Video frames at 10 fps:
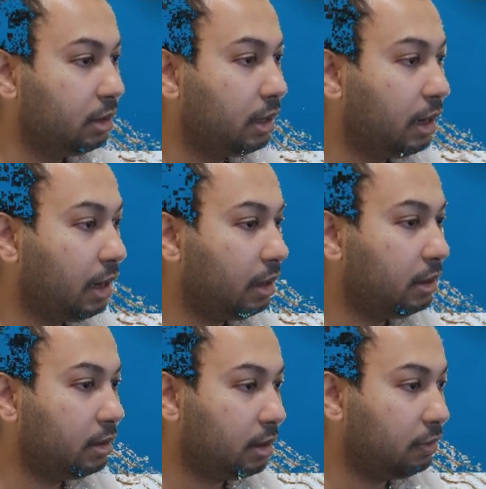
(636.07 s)
Can add
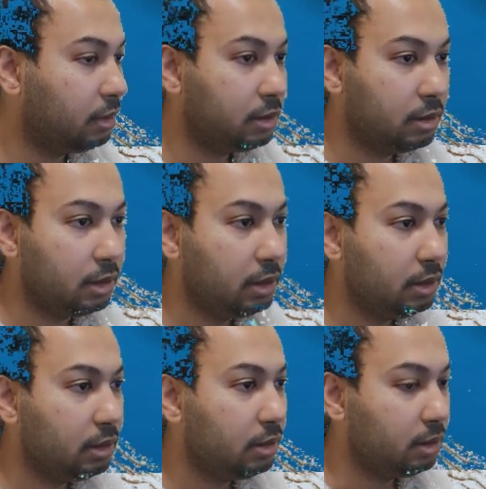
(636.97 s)
it after
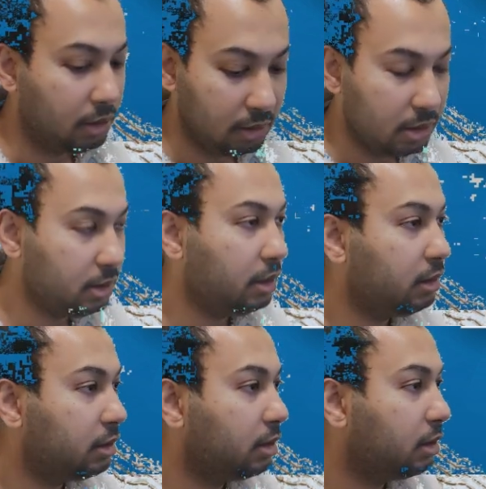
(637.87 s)
here, and that's
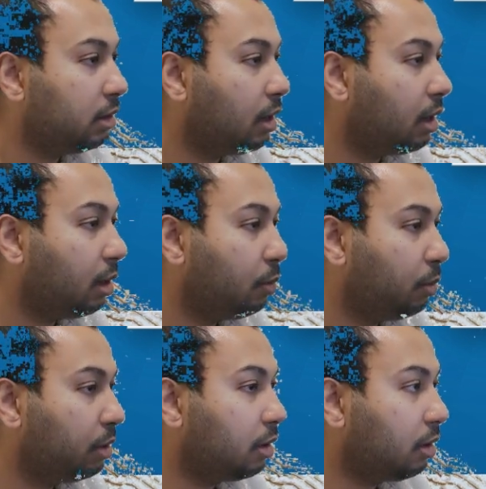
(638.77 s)
it. Now
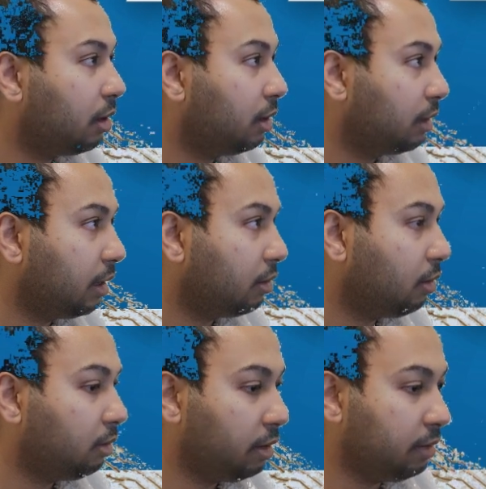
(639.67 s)
we're gonna get
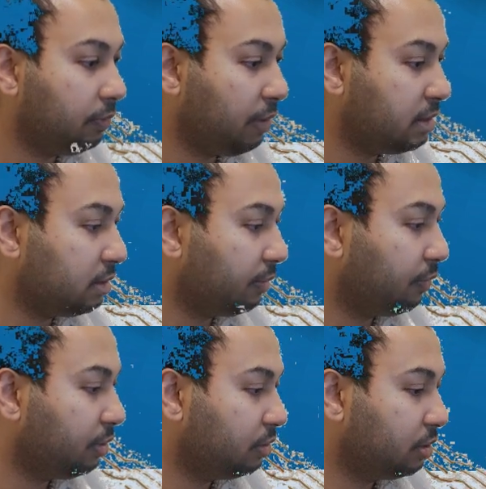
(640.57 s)
all the fancy
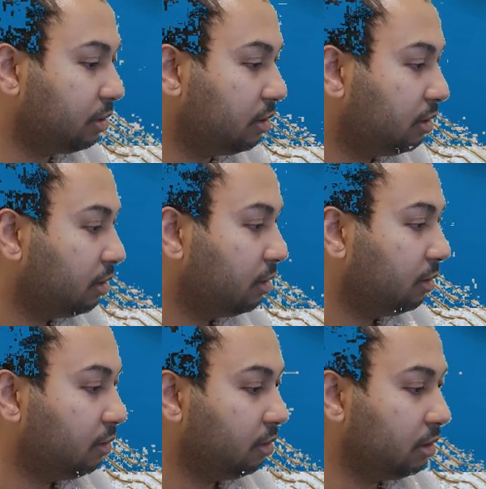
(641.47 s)
feature
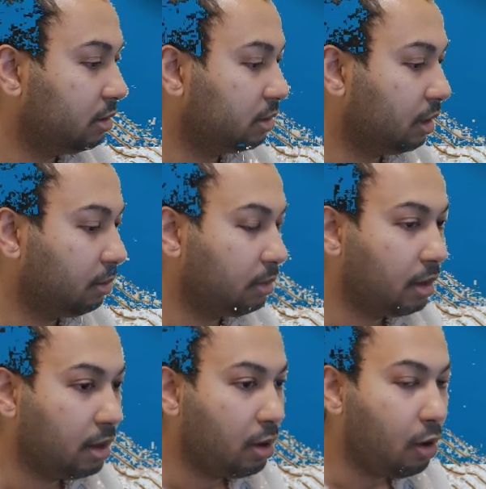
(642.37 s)
for this game.
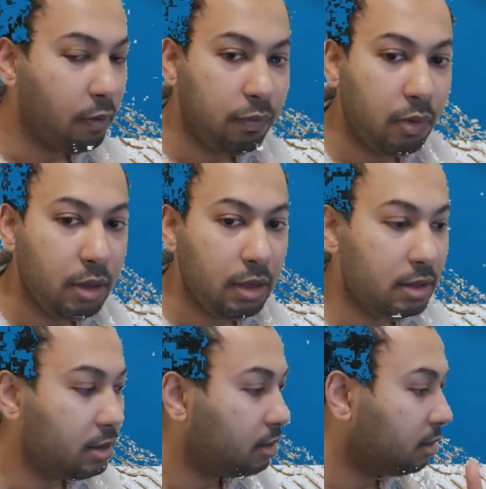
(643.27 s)

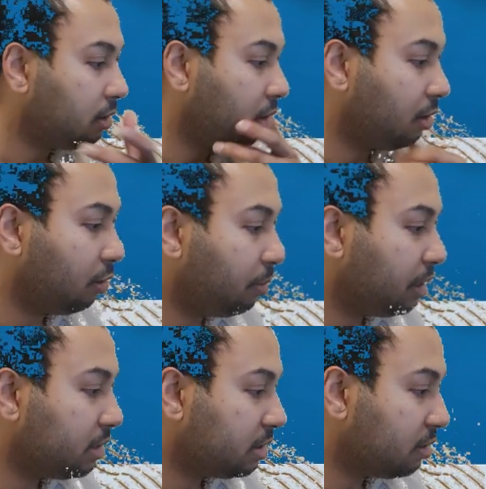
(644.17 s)
Hopefully the
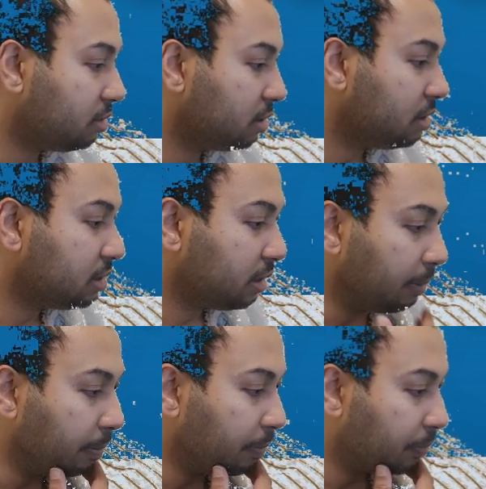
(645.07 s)
OBS sound
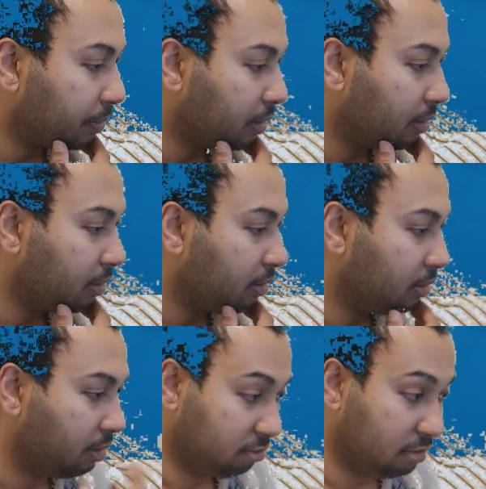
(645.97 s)
system,
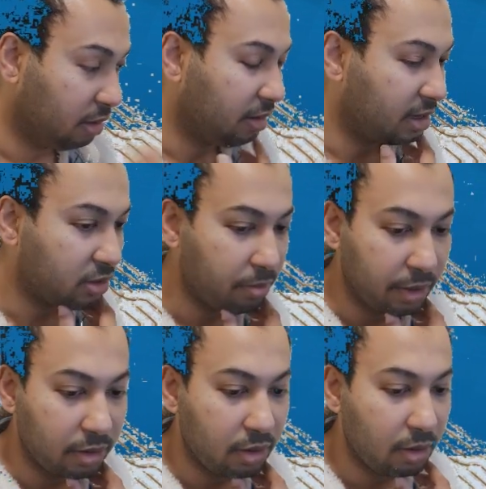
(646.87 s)
the desktop
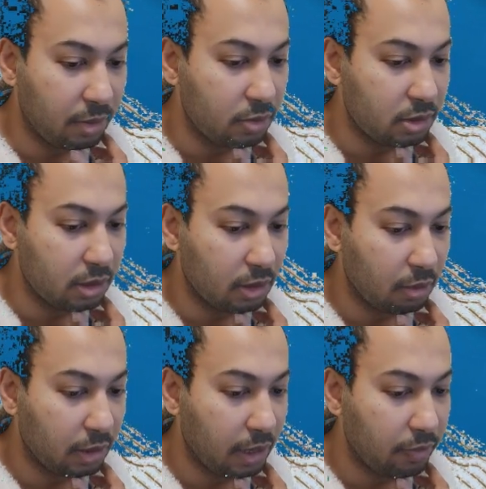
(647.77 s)
recorder I'm using
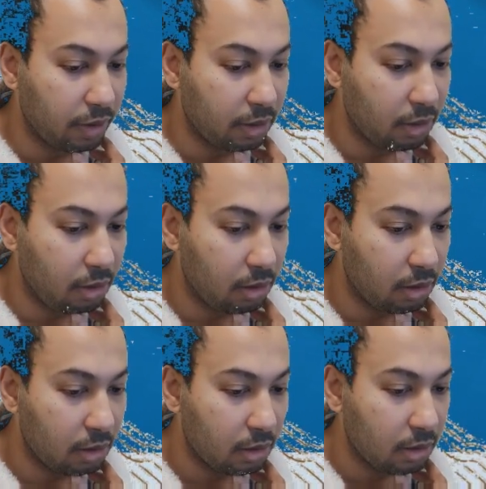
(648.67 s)
now, can record
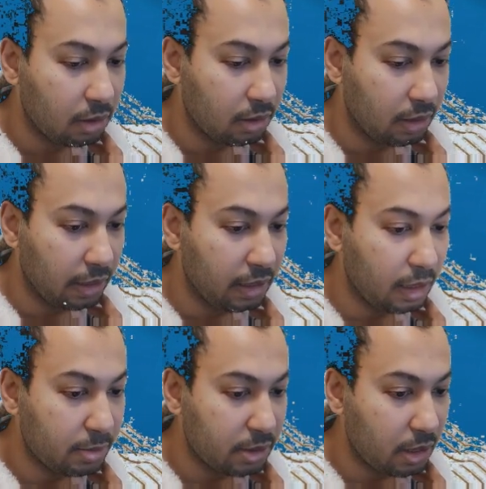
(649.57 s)
the
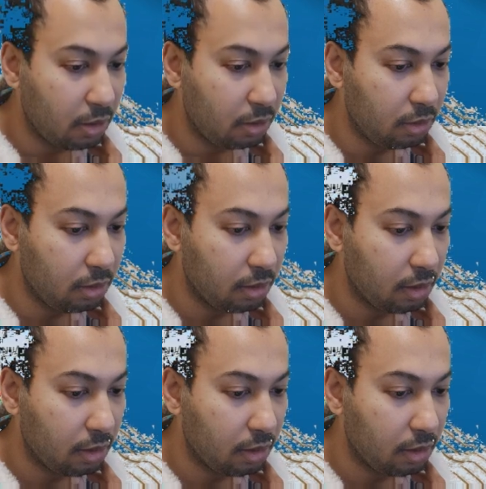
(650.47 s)
in-game sound.